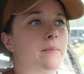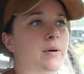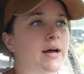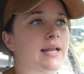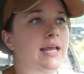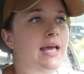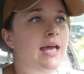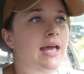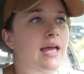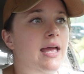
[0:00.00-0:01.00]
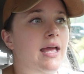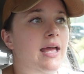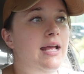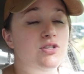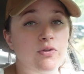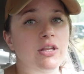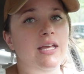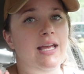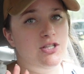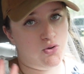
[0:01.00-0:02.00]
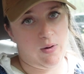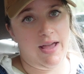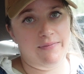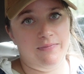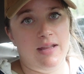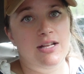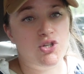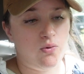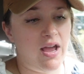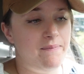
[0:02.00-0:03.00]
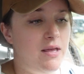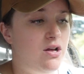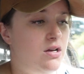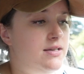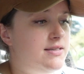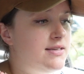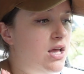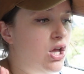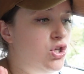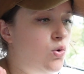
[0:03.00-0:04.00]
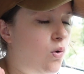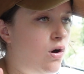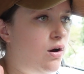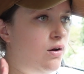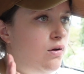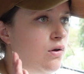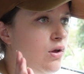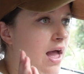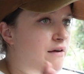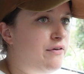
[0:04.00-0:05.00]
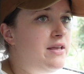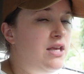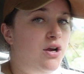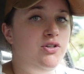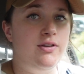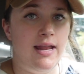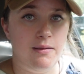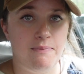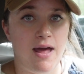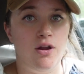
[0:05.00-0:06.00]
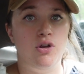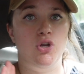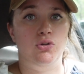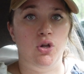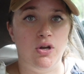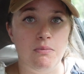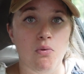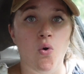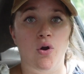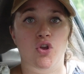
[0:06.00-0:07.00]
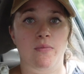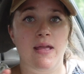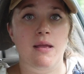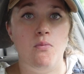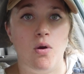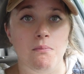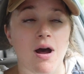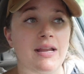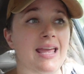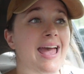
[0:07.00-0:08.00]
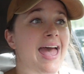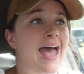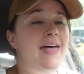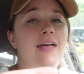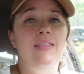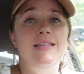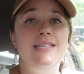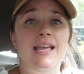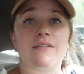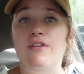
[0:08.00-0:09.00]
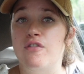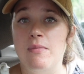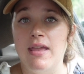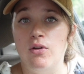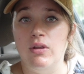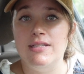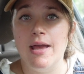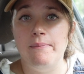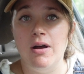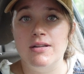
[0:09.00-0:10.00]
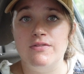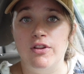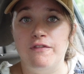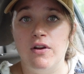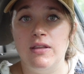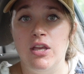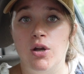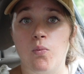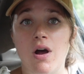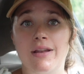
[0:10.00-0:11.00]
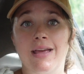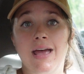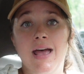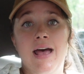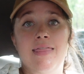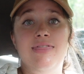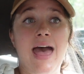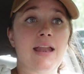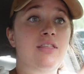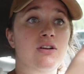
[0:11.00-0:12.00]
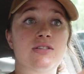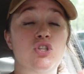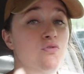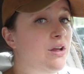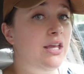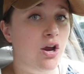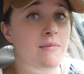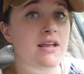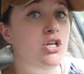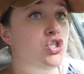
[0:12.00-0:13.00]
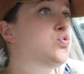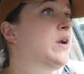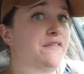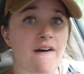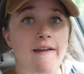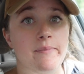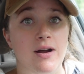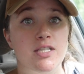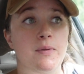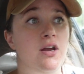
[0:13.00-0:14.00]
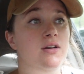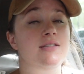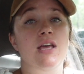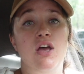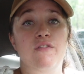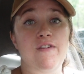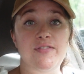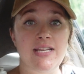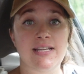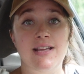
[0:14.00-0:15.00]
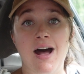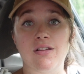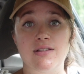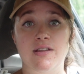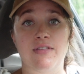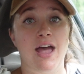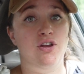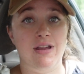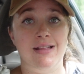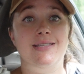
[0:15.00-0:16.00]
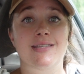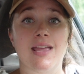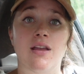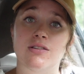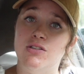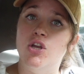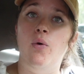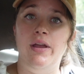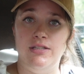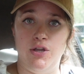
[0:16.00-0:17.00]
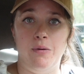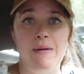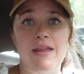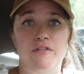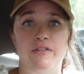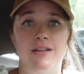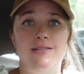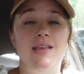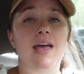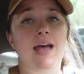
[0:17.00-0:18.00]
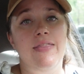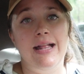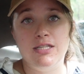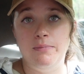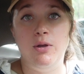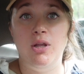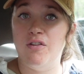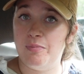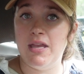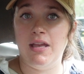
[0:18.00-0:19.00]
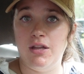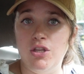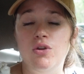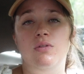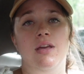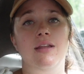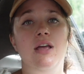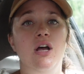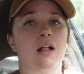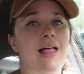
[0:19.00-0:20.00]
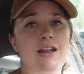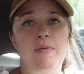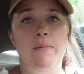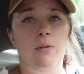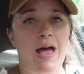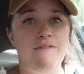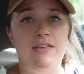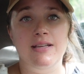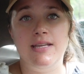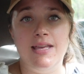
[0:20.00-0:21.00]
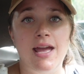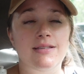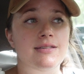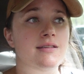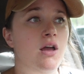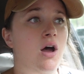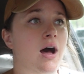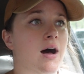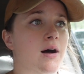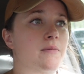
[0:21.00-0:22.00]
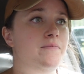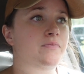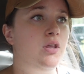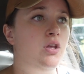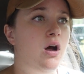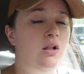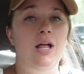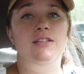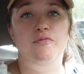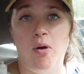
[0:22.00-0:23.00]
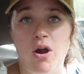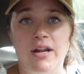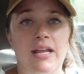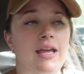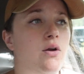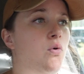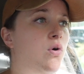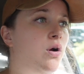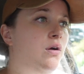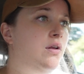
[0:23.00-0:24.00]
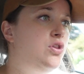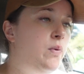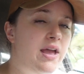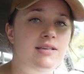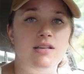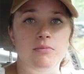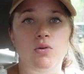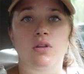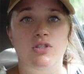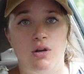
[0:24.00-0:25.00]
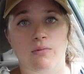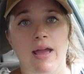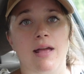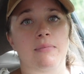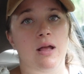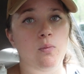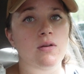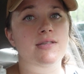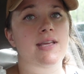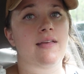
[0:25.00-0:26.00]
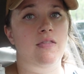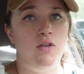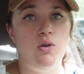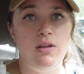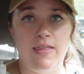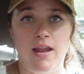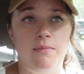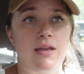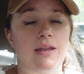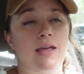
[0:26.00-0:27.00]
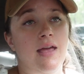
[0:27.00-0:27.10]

But it's great. It's great because every year you're getting better, you're learning more, you're making more money. And then let's say even if you're making only $10 for the year one, you really are making $25 because $15 of that you're not seeing because it's going into your benefits. And that's the beauty of being in a union. A lot of people have things against collective bargaining or the way some unions are ran, but I will say that the union that I'm in,